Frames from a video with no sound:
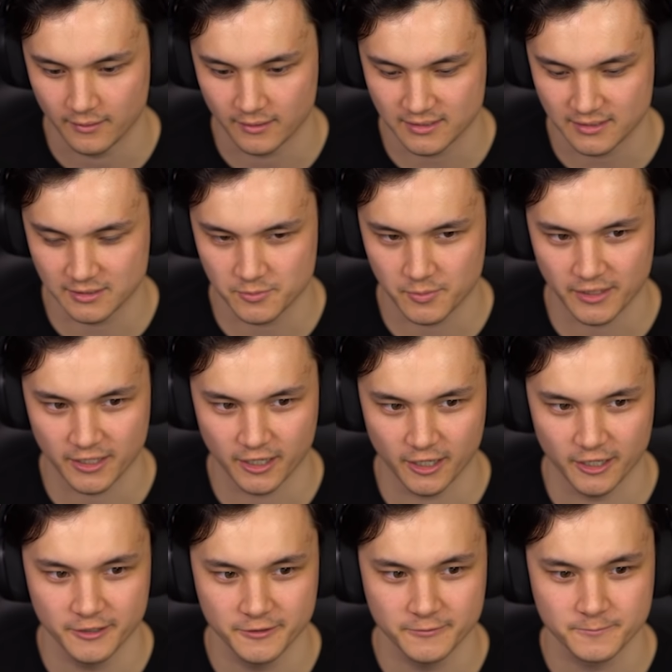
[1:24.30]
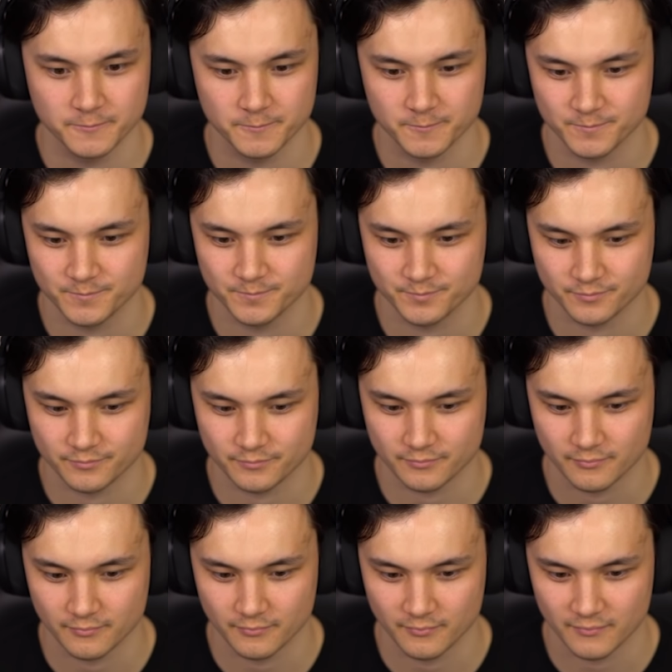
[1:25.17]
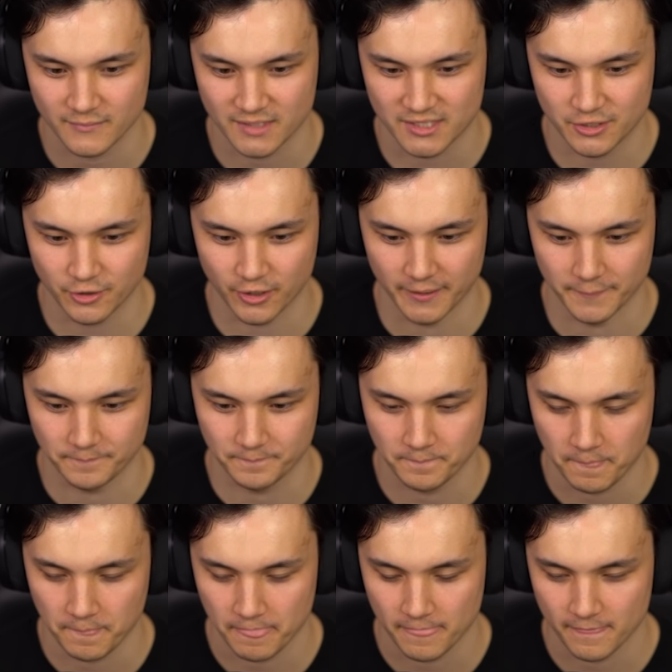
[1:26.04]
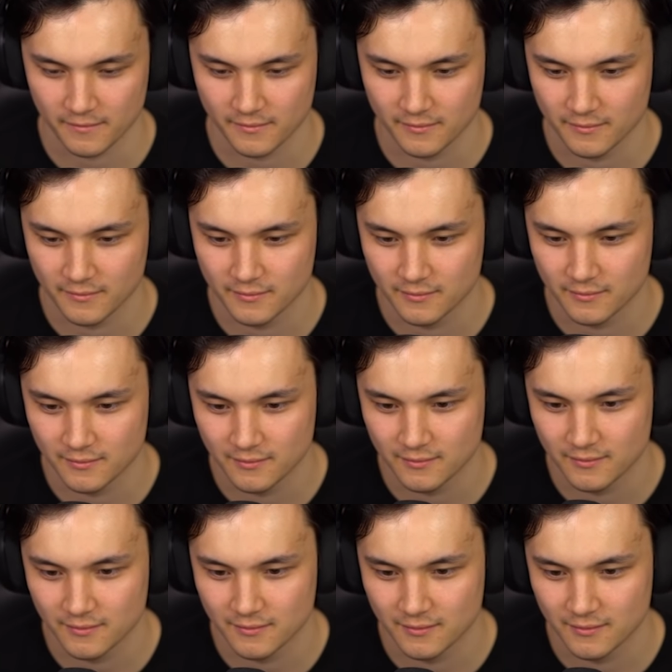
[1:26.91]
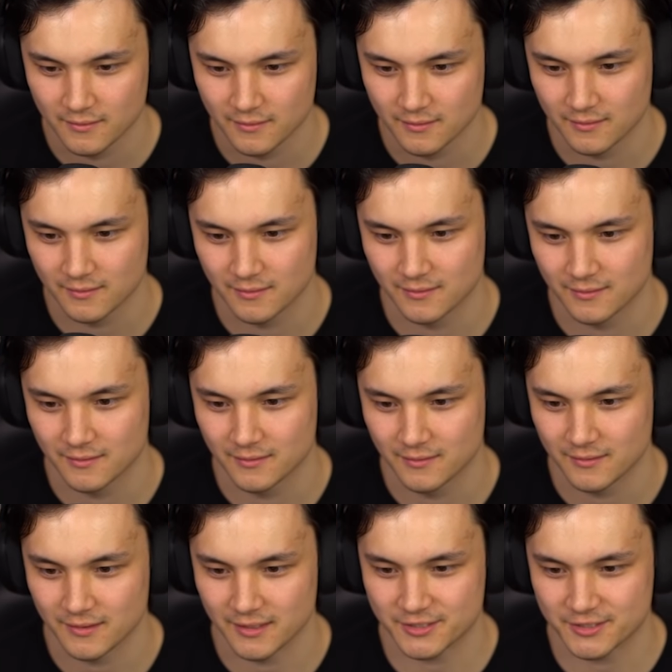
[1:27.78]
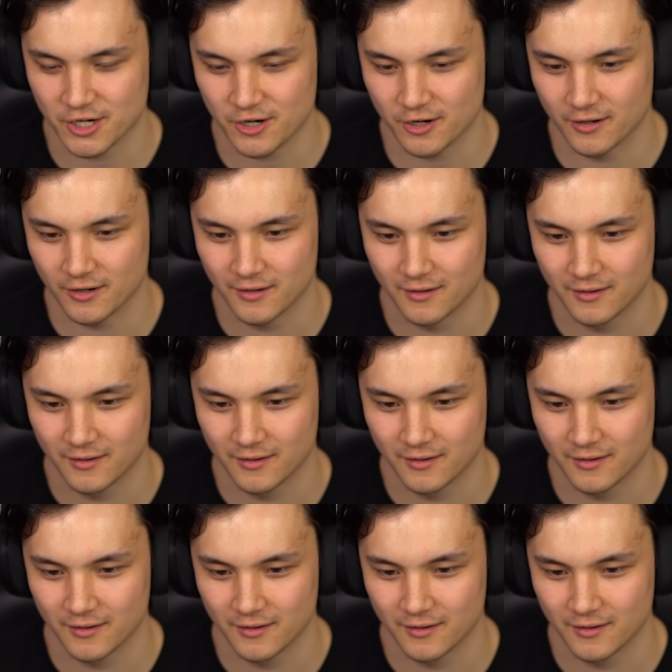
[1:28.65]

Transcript: Seems pretty good. Let's do it. Let's do it. Pick up a most wanted and get the heli. Yes, sir.